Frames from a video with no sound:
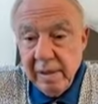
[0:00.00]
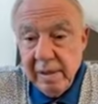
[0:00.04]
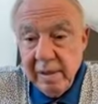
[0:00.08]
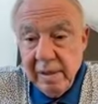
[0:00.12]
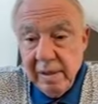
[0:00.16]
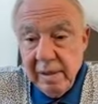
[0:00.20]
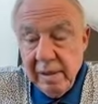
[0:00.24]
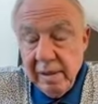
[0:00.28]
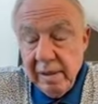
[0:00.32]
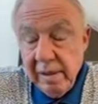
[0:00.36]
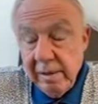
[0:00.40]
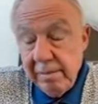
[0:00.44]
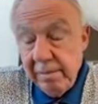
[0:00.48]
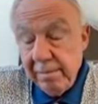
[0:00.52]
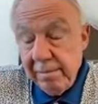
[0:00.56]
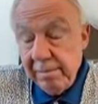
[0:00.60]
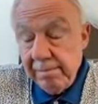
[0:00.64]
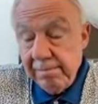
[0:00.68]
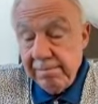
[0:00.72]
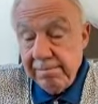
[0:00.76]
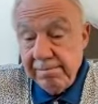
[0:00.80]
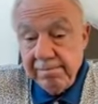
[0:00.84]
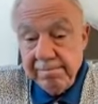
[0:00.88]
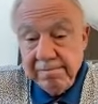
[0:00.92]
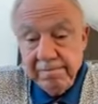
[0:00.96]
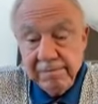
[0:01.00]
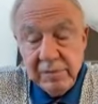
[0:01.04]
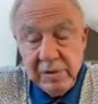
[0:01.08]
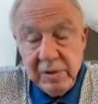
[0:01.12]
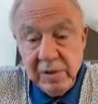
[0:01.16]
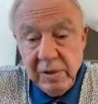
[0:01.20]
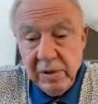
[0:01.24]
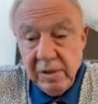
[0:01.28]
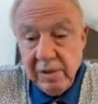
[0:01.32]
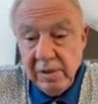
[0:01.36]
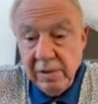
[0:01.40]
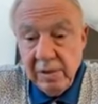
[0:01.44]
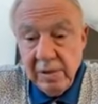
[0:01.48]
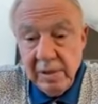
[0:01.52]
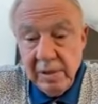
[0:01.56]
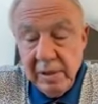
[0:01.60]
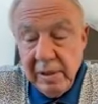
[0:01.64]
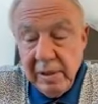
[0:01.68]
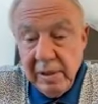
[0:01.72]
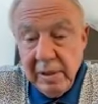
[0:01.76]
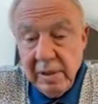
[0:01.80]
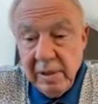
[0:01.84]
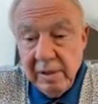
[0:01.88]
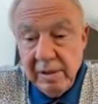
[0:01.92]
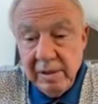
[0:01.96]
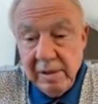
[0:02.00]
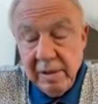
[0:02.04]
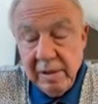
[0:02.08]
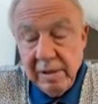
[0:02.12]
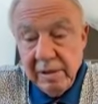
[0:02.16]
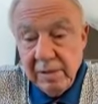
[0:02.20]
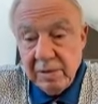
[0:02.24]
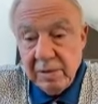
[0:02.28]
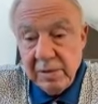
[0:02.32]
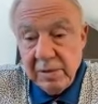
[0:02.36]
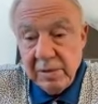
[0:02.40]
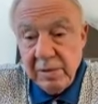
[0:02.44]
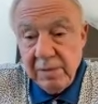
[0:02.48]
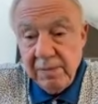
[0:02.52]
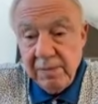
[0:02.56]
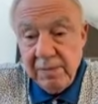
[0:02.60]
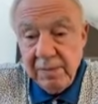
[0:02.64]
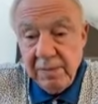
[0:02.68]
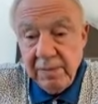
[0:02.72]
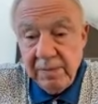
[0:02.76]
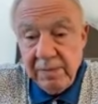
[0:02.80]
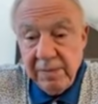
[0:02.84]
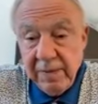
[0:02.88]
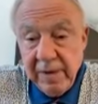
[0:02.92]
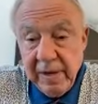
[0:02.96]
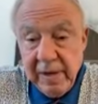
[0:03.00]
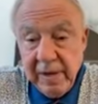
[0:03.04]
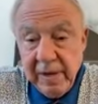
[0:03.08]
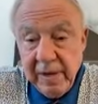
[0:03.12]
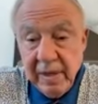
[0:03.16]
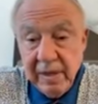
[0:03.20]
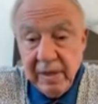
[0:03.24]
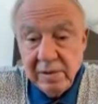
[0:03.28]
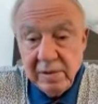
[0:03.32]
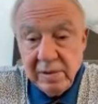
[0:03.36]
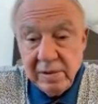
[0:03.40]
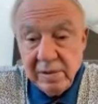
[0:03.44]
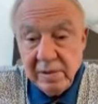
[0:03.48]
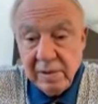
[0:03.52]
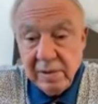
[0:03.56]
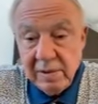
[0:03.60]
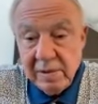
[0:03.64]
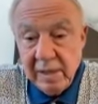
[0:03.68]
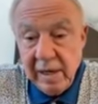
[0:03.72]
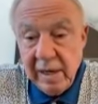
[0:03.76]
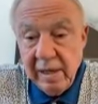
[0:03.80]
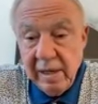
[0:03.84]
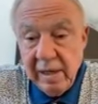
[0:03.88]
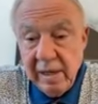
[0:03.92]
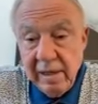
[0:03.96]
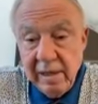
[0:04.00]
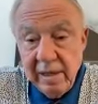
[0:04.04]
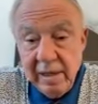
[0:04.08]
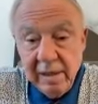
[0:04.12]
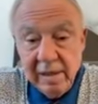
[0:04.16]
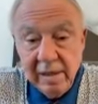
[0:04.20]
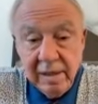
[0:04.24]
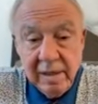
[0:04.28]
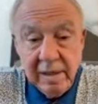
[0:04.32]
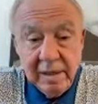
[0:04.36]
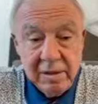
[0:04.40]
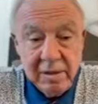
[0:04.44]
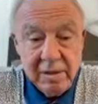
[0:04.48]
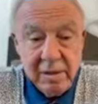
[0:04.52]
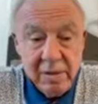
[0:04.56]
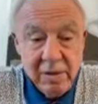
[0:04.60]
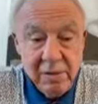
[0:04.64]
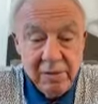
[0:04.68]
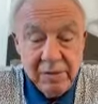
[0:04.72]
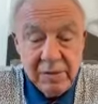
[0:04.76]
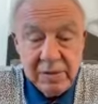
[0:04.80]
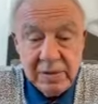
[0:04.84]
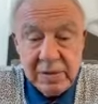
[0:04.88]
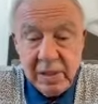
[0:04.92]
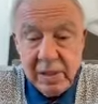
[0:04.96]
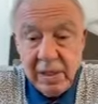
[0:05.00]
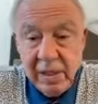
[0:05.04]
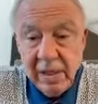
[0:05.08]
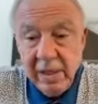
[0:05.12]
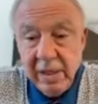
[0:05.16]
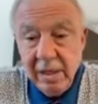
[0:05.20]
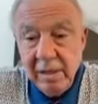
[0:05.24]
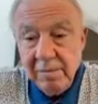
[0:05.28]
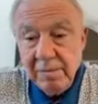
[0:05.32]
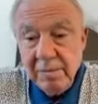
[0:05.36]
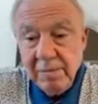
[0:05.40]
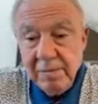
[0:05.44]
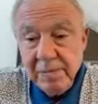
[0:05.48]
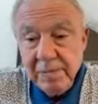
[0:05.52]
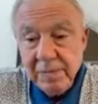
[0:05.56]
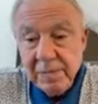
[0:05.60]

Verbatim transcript: and, you know, I, I think it's good for the fans. It's exciting. You got the overtime